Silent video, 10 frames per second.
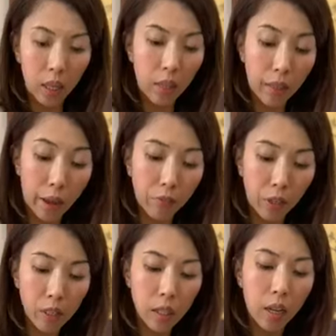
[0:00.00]
in there
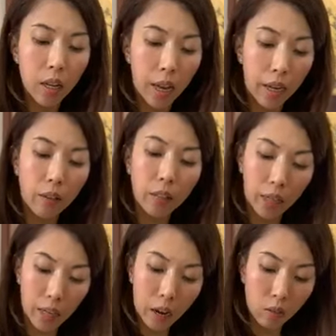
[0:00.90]
first and then
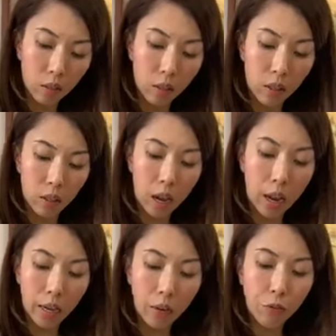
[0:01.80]
take it out
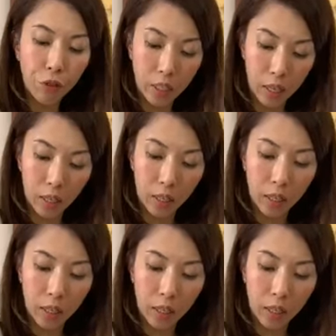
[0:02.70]
and then freeze it.